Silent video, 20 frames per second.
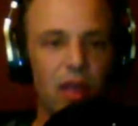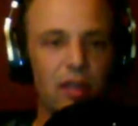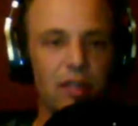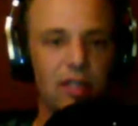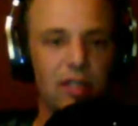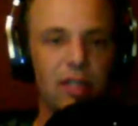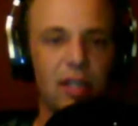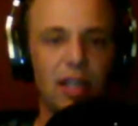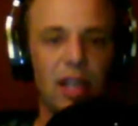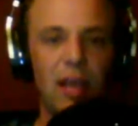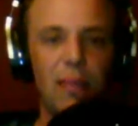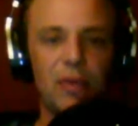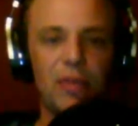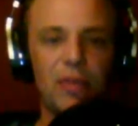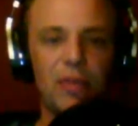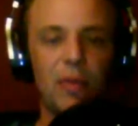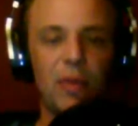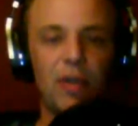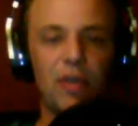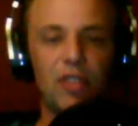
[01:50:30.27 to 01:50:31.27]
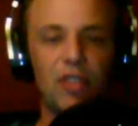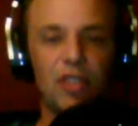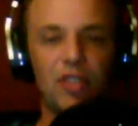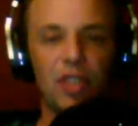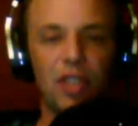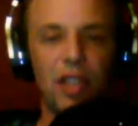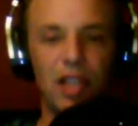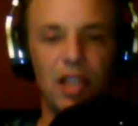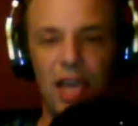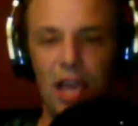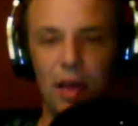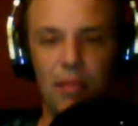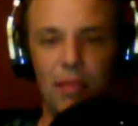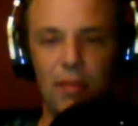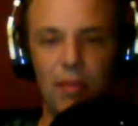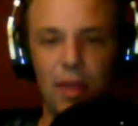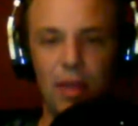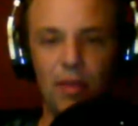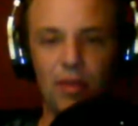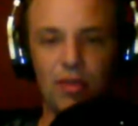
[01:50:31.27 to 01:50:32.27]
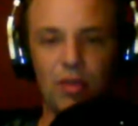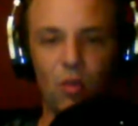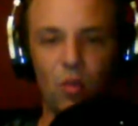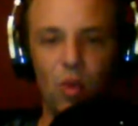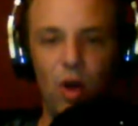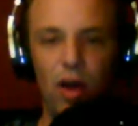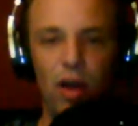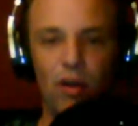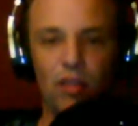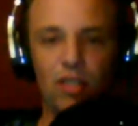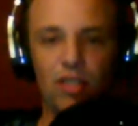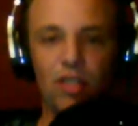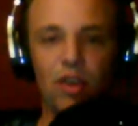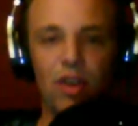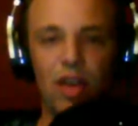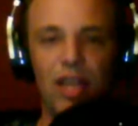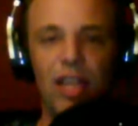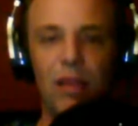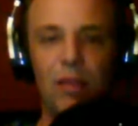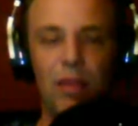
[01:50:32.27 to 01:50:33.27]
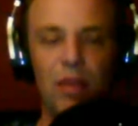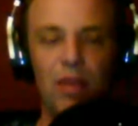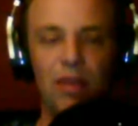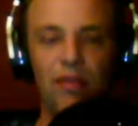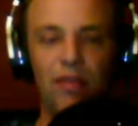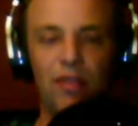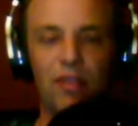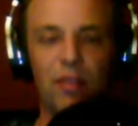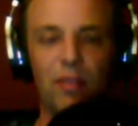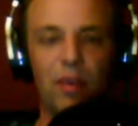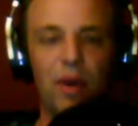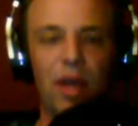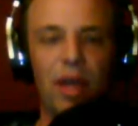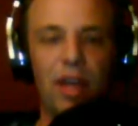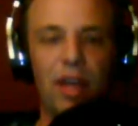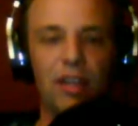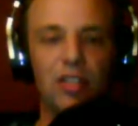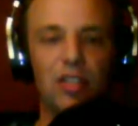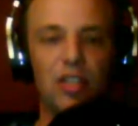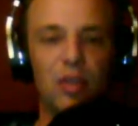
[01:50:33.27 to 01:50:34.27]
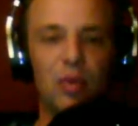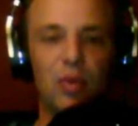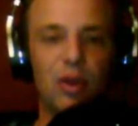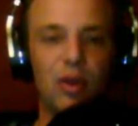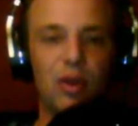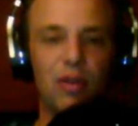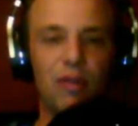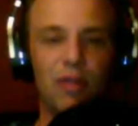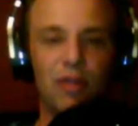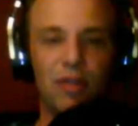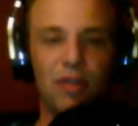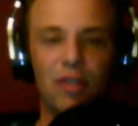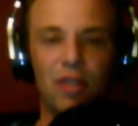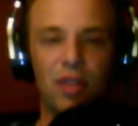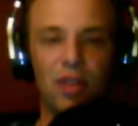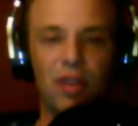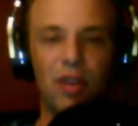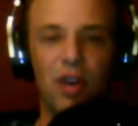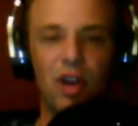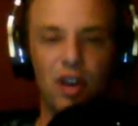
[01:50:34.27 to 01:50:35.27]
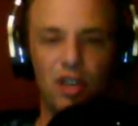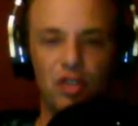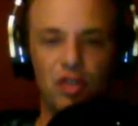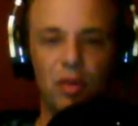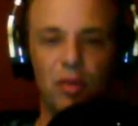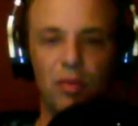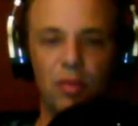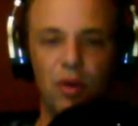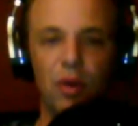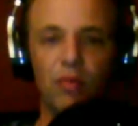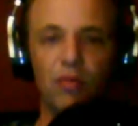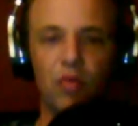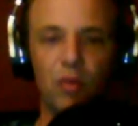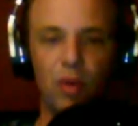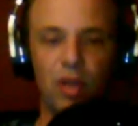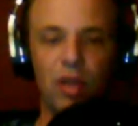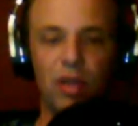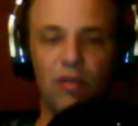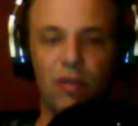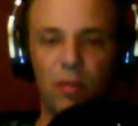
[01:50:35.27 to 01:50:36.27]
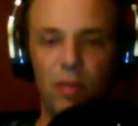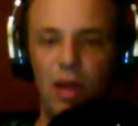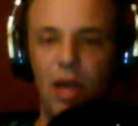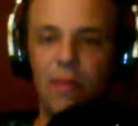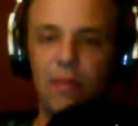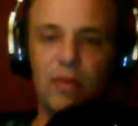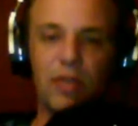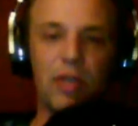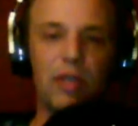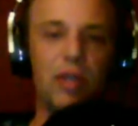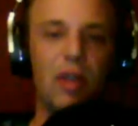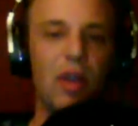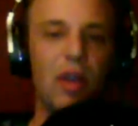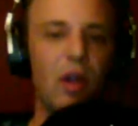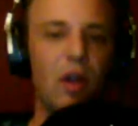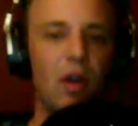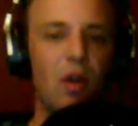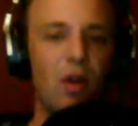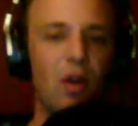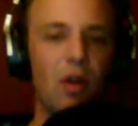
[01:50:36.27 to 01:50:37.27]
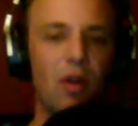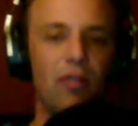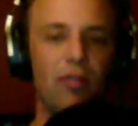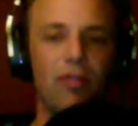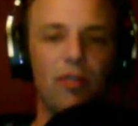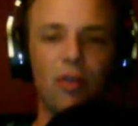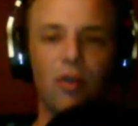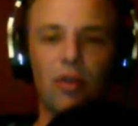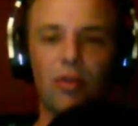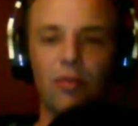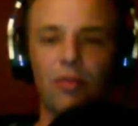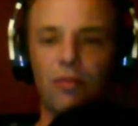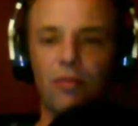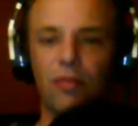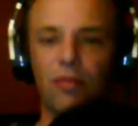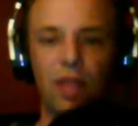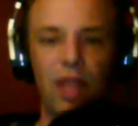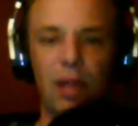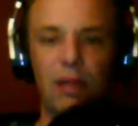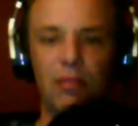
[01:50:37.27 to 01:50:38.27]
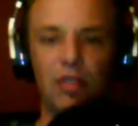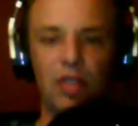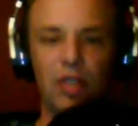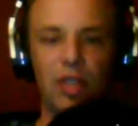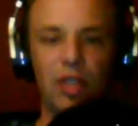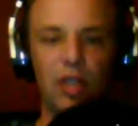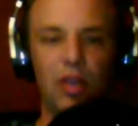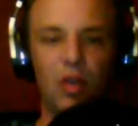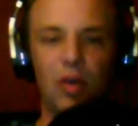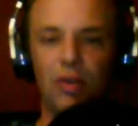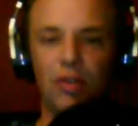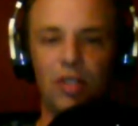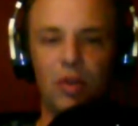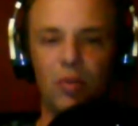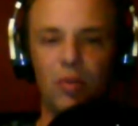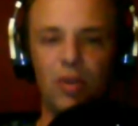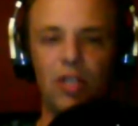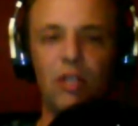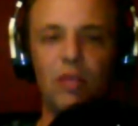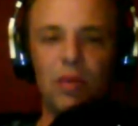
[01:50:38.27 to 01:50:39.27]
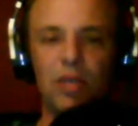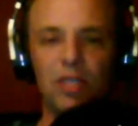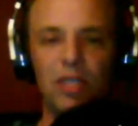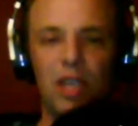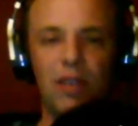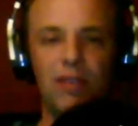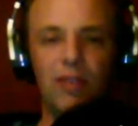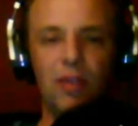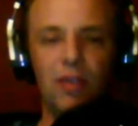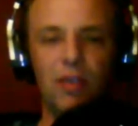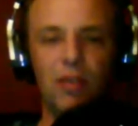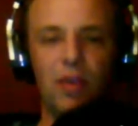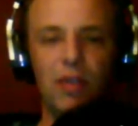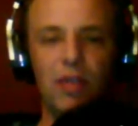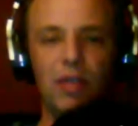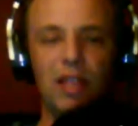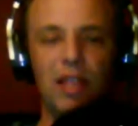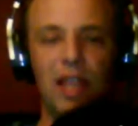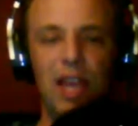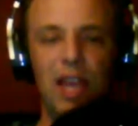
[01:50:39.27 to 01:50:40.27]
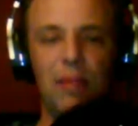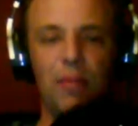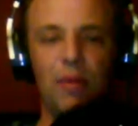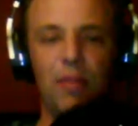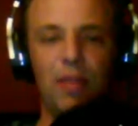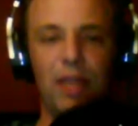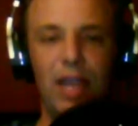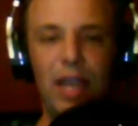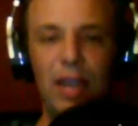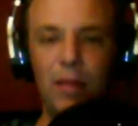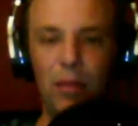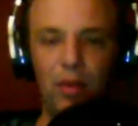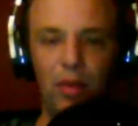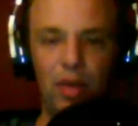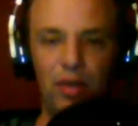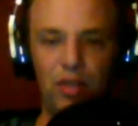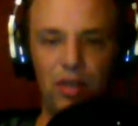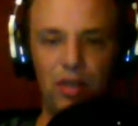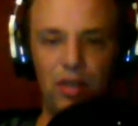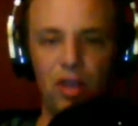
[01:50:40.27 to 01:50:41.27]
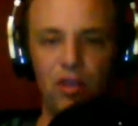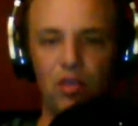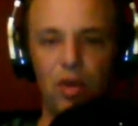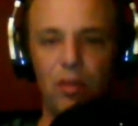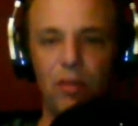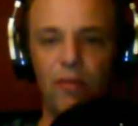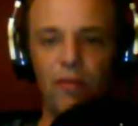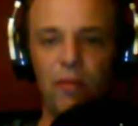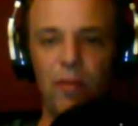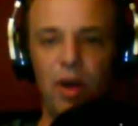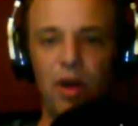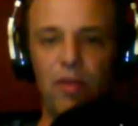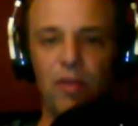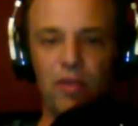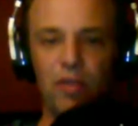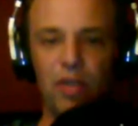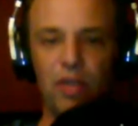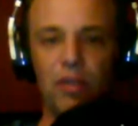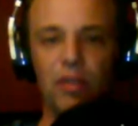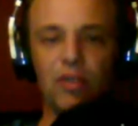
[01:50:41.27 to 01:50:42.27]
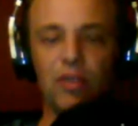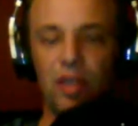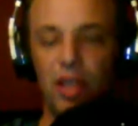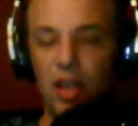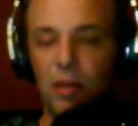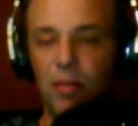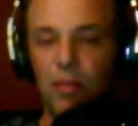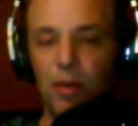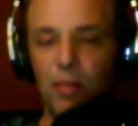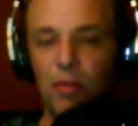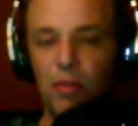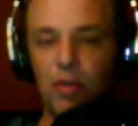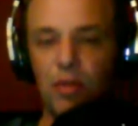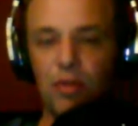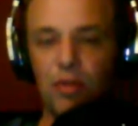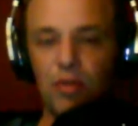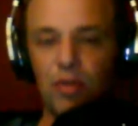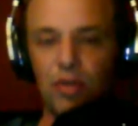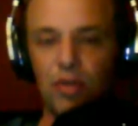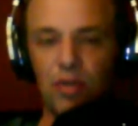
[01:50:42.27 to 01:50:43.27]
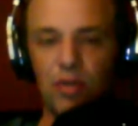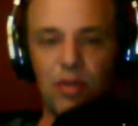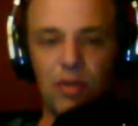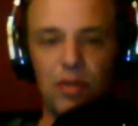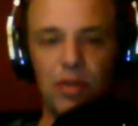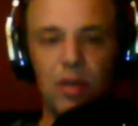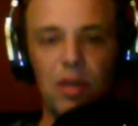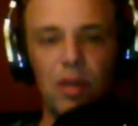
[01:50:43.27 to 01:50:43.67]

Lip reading: Since the lamp assembly is just a lamp, metals, and wires, is there any benefit to buying a $250 Osram bulb directly from Epson or from Lamp Genie, or is it reasonably safe to expect a lamp labeled as Osram from other sellers like Bulb Solutions?